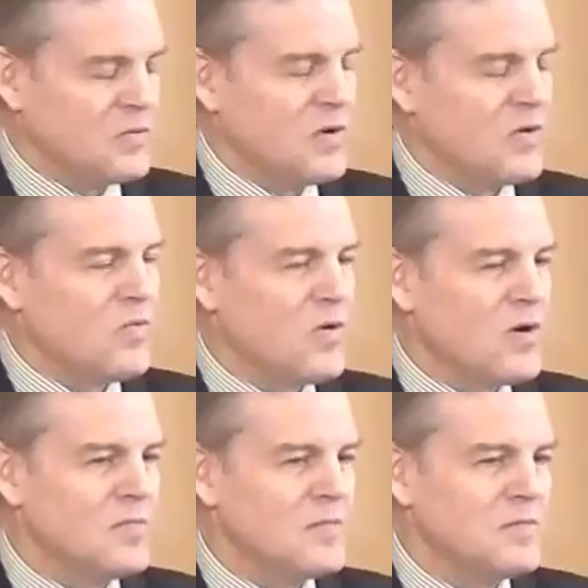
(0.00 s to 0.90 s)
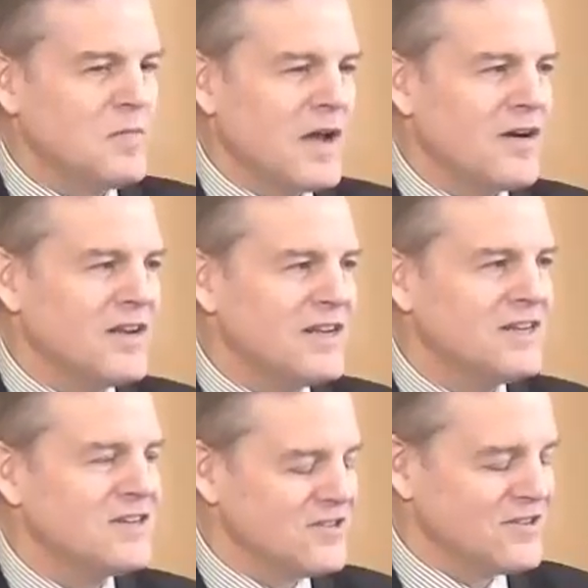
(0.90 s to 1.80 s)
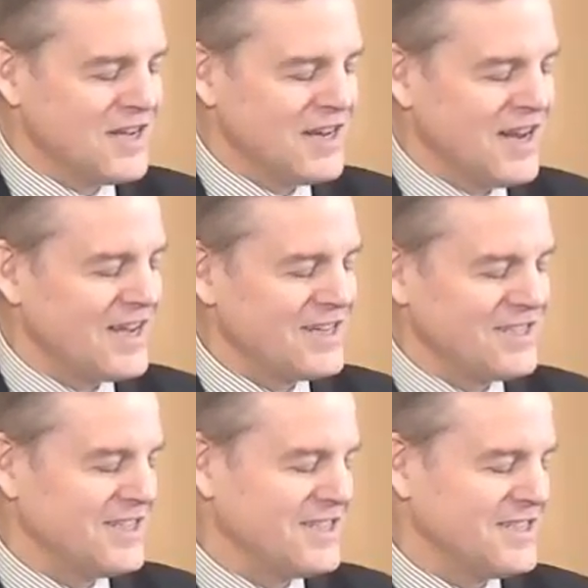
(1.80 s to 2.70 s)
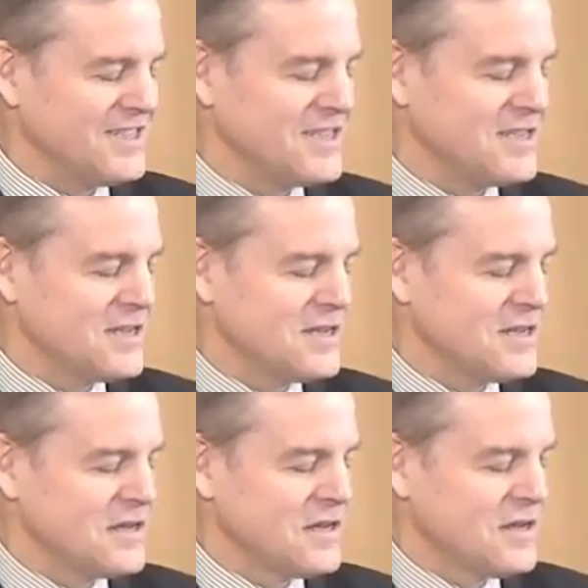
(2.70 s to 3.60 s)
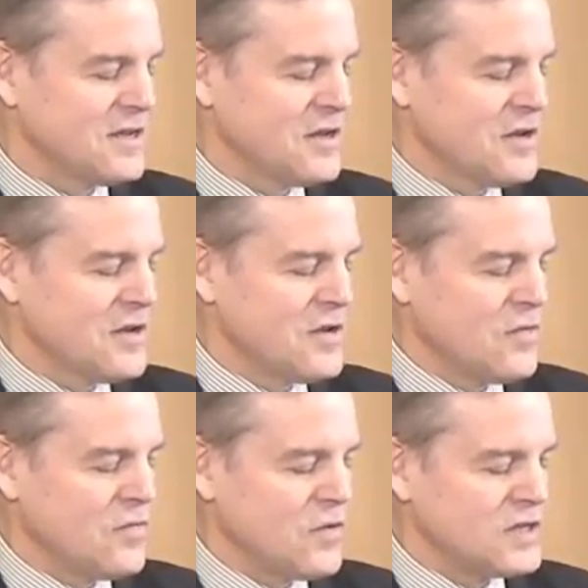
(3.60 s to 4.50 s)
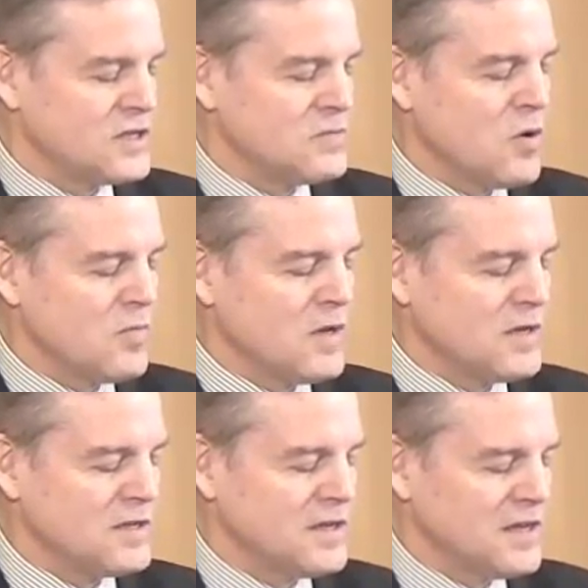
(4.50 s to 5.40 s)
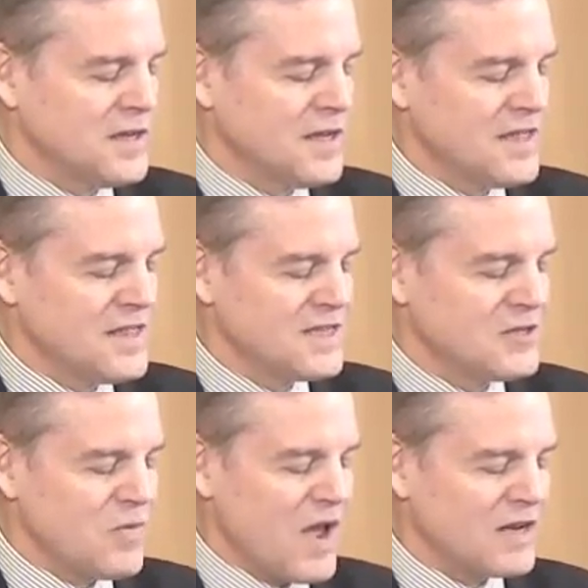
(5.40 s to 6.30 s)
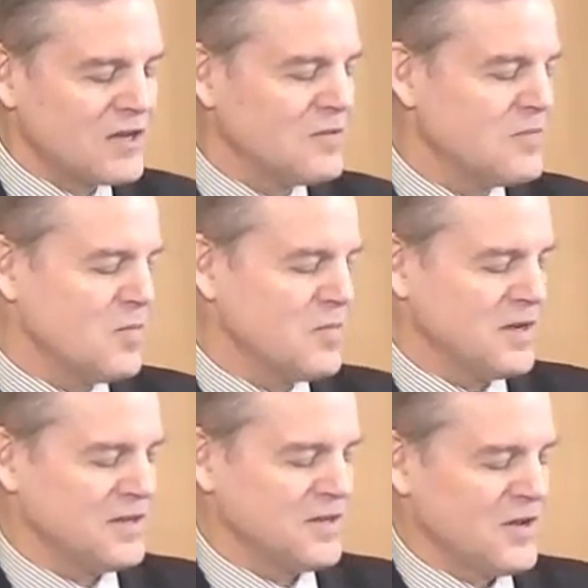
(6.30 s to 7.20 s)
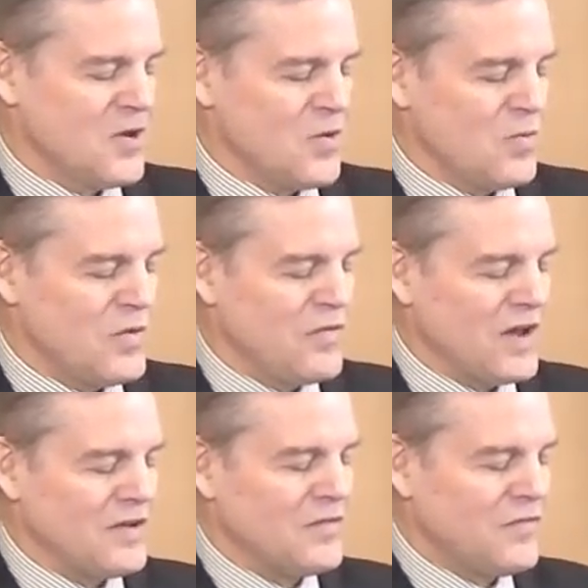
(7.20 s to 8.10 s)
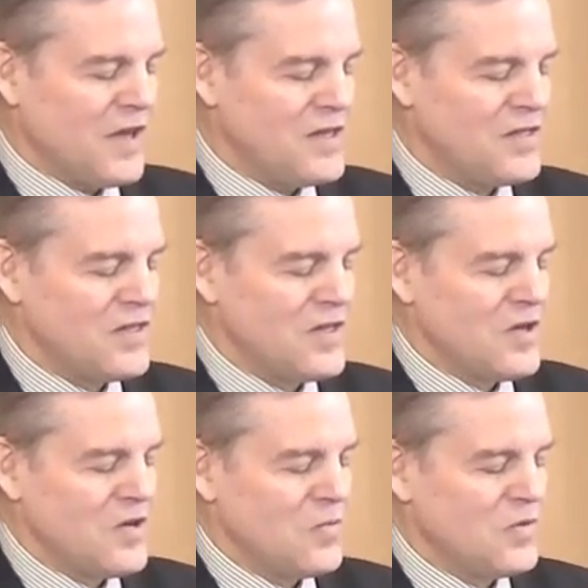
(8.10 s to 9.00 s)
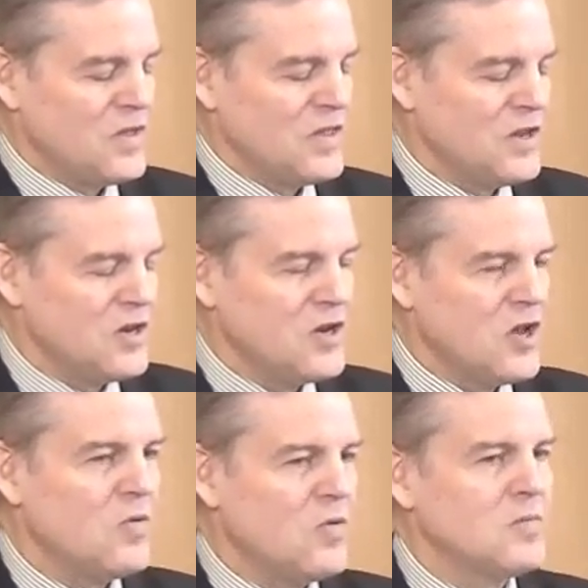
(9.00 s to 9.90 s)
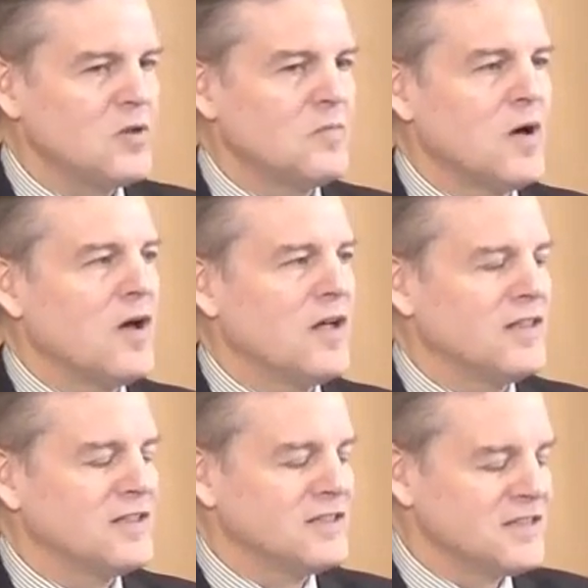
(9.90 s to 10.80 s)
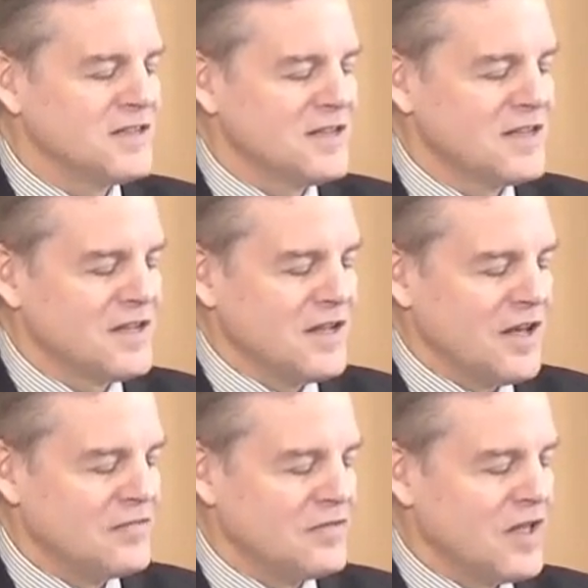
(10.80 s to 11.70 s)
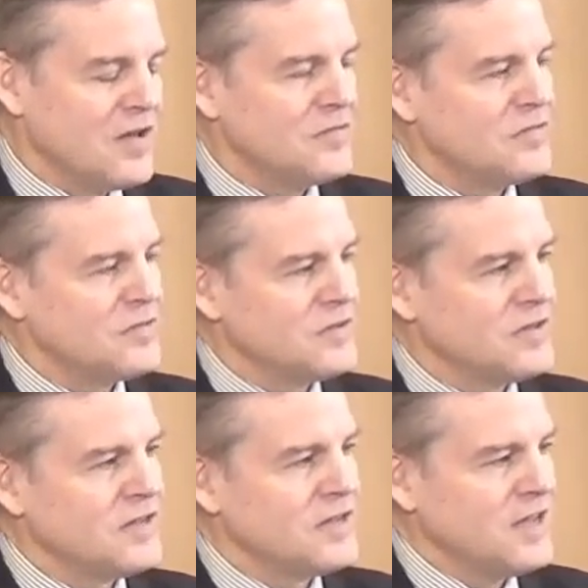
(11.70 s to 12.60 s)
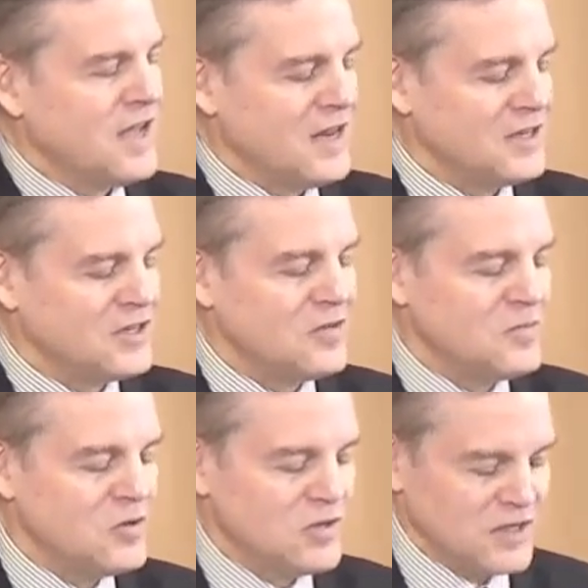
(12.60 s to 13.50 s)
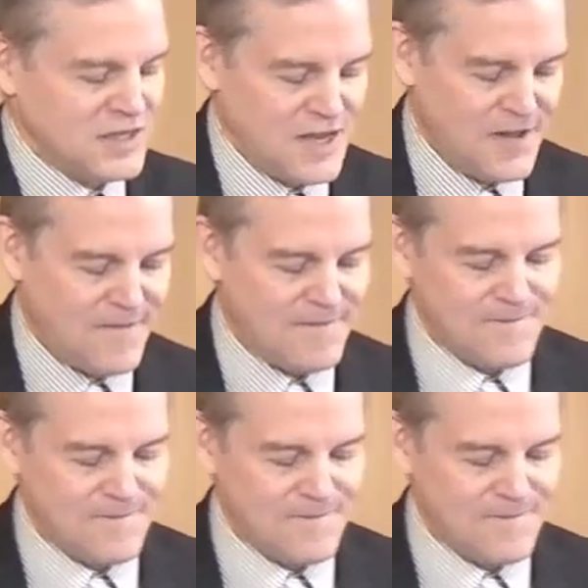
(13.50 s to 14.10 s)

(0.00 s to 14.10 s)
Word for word: we are warmed by our interconnections. For this moment, this radical moment, we find faith within the knowable bonds of love and community.